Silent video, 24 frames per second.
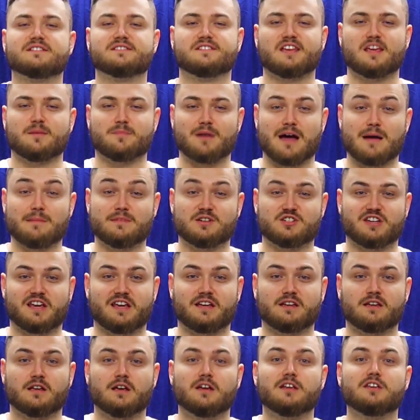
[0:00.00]
a CPAP
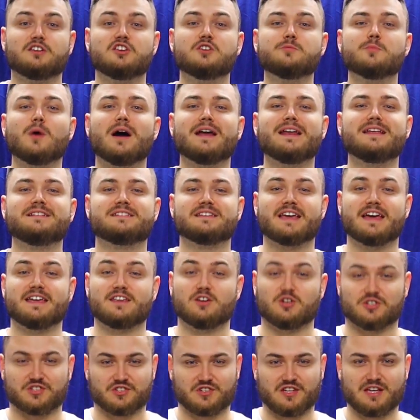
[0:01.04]
machine, you might need to get
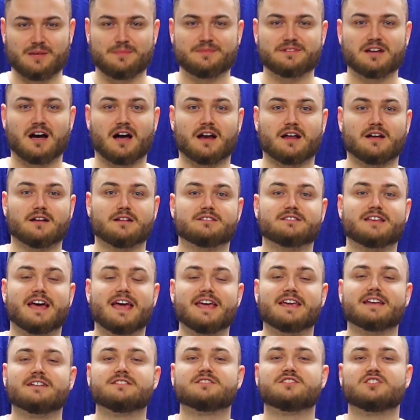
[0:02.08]
your sleep data
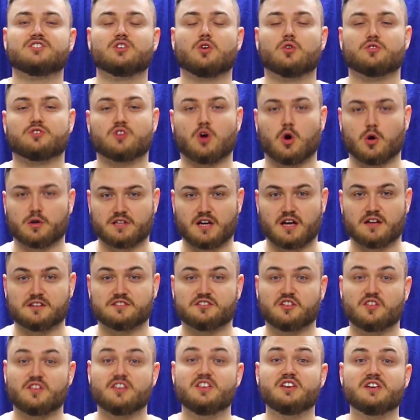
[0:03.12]
taken to your doctor
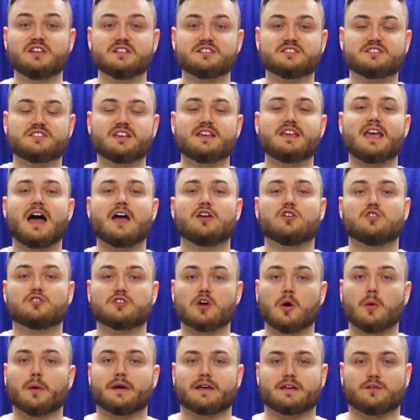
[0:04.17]
so that you can see how you're
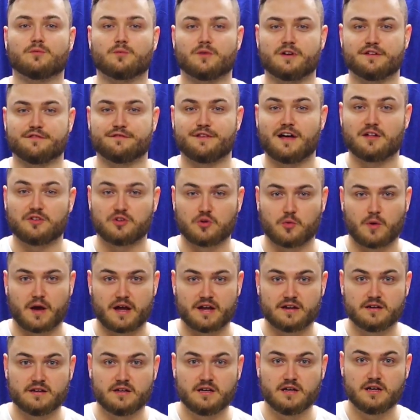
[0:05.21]
going and
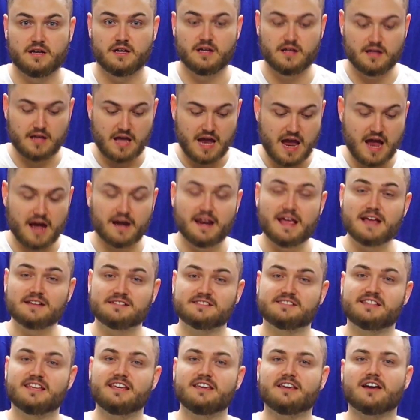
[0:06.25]
reevaluate. An
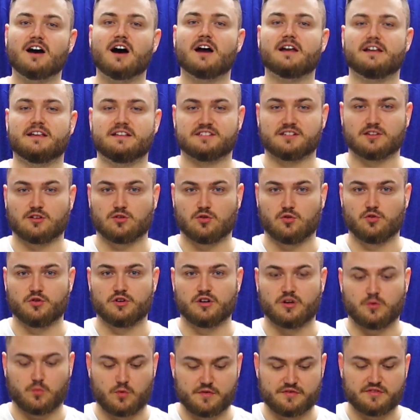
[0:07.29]
SD card is
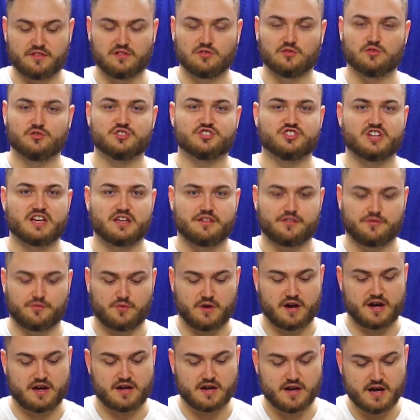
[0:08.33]
included with the Luna
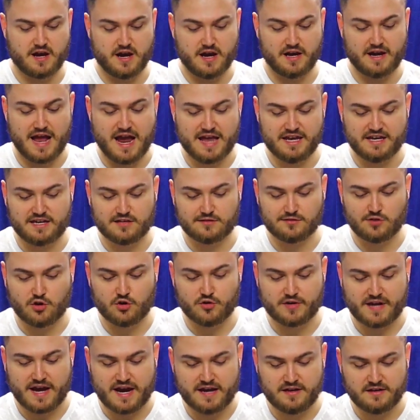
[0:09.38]
G3, and how you can
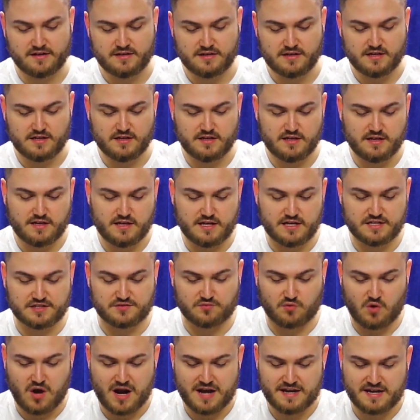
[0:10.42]
locate it is
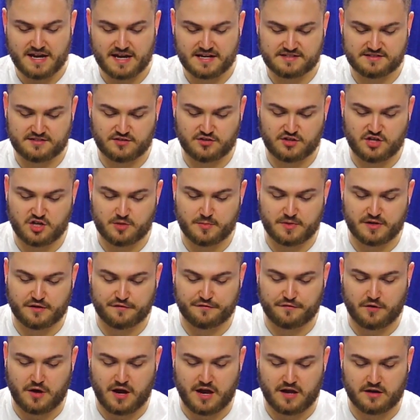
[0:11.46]
right next to the
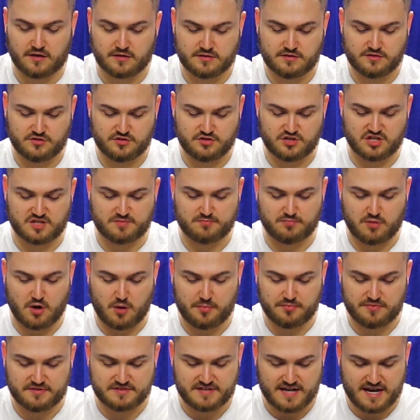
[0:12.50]
humidifier. Just
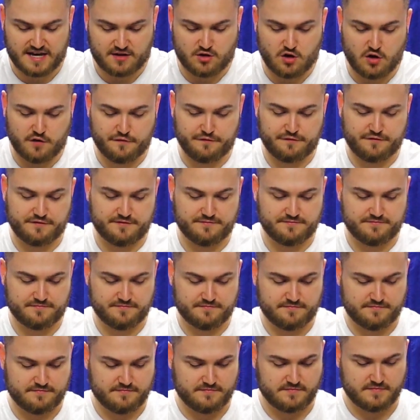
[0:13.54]
pop the tank off,
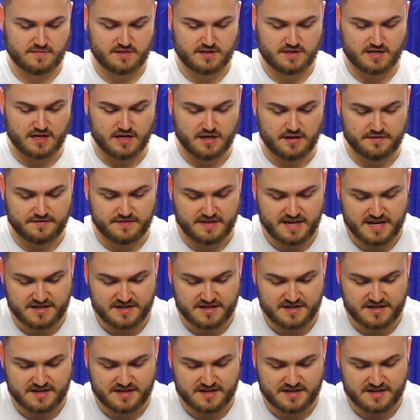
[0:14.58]
and the